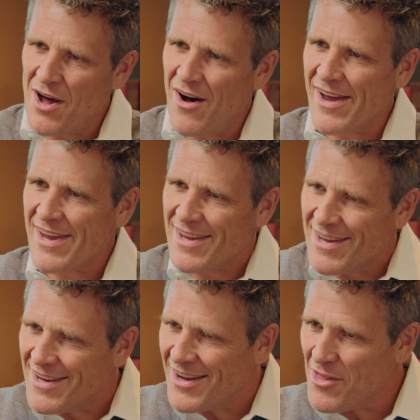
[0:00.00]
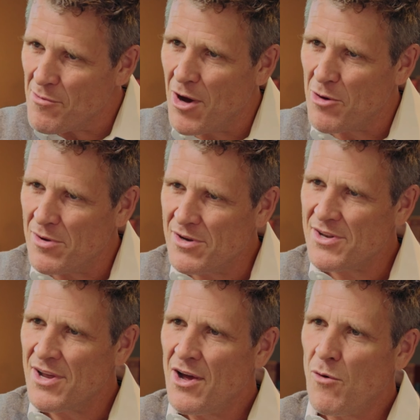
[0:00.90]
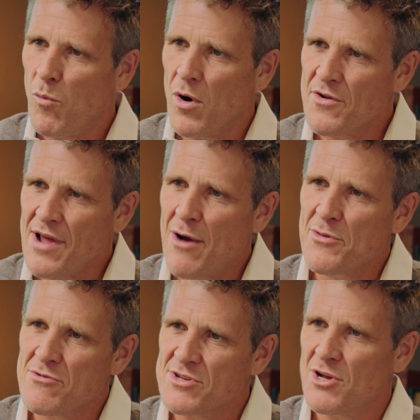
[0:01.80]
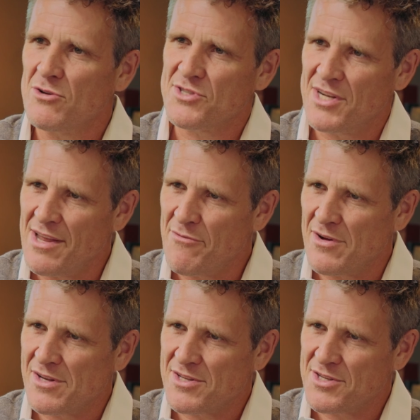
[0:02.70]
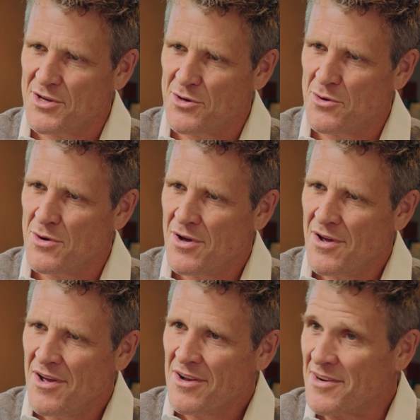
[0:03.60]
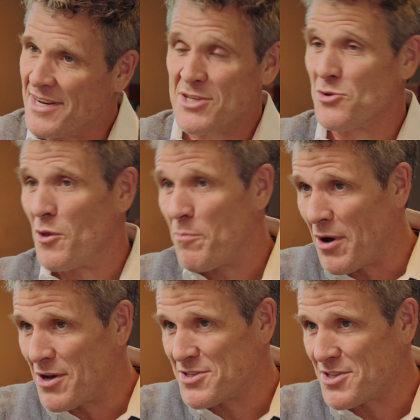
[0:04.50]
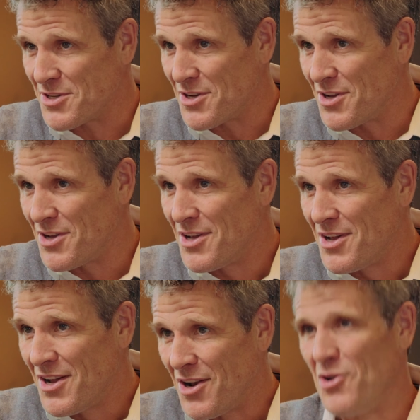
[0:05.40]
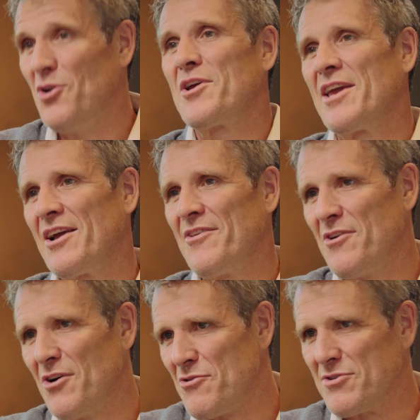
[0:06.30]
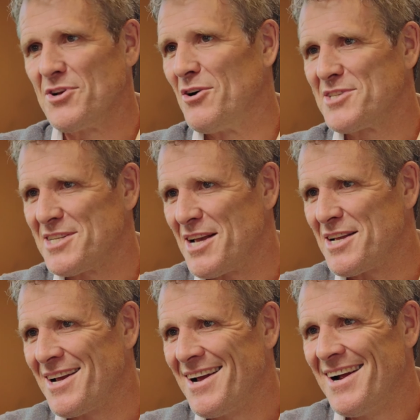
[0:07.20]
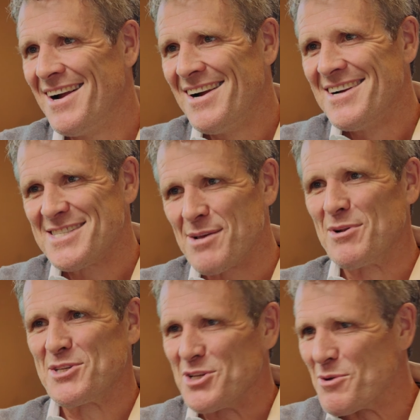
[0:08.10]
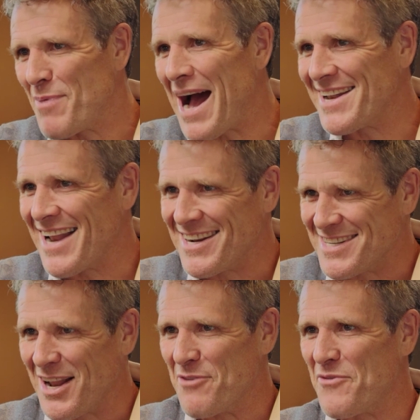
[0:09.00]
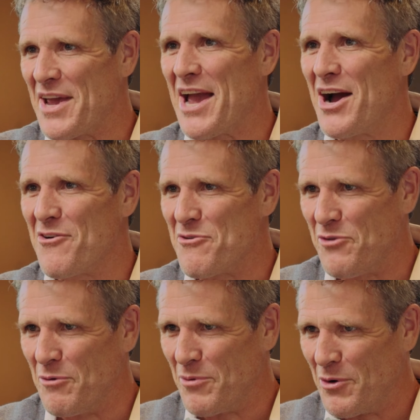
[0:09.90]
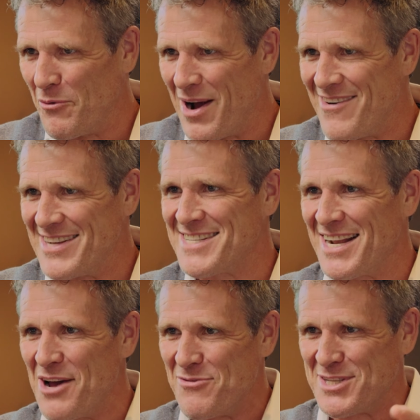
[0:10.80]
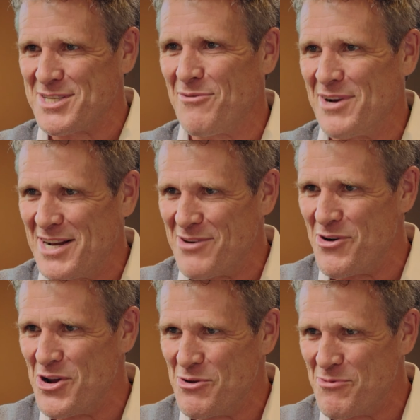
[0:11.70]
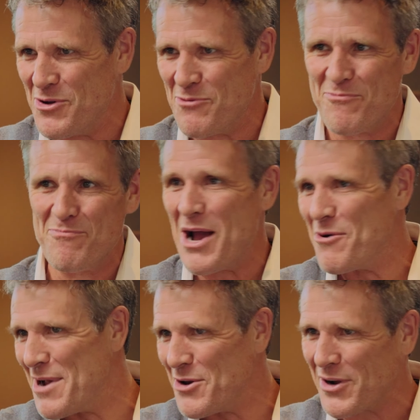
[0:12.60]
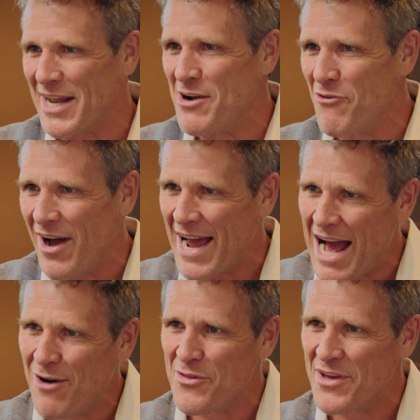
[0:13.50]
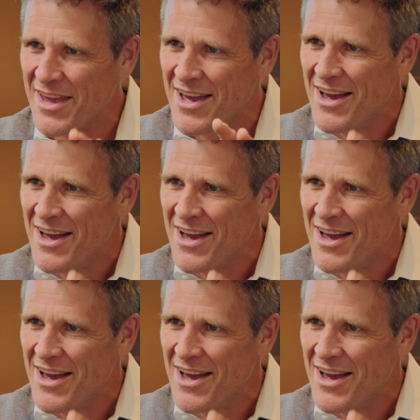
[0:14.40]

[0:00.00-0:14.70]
eye at the moment. How are the results delivered to clinicians or the person looking at the results? Is it similar, to use a bad analogy, like VAR in football, where it's sent over to someone in a room who may or may not get it right? How are they